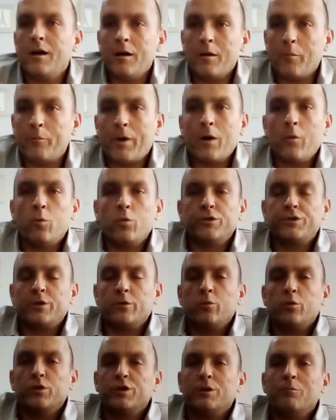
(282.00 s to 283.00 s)

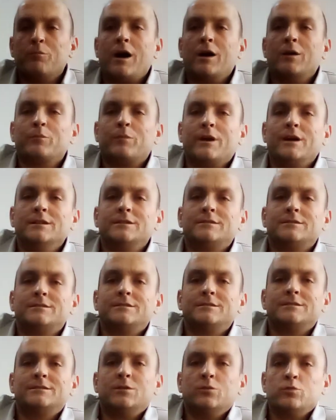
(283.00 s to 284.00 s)
the wooden bunk beds,
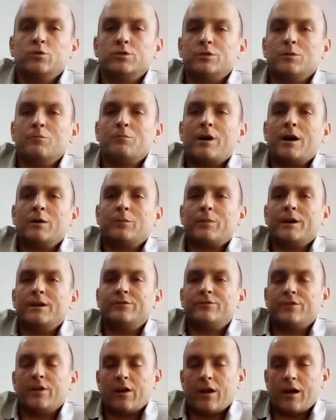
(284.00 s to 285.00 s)
they're
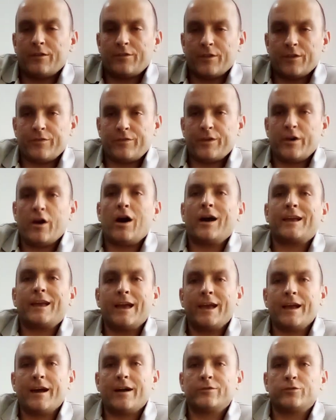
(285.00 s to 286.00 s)
like the
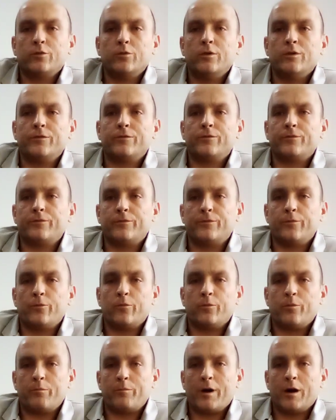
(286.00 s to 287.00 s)
IKEA sort of
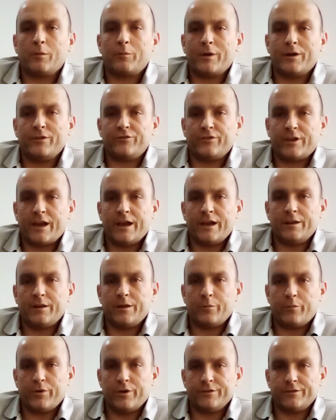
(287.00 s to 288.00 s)
bunk beds you get in
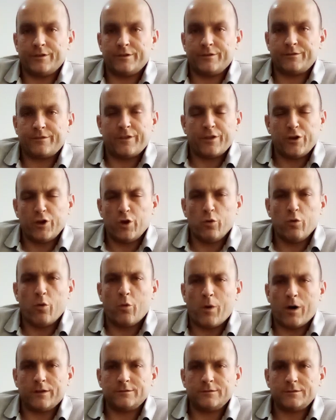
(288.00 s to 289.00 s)
the prisons, the newer
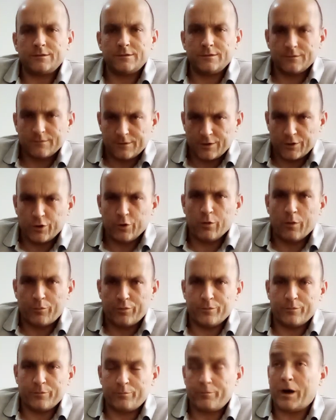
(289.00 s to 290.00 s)
ones, the newer
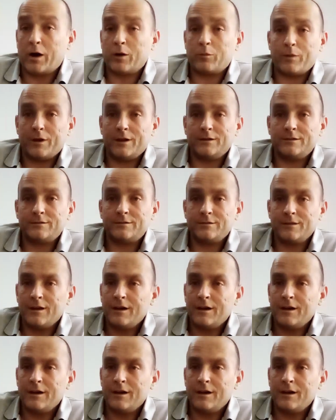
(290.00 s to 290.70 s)
bunk beds,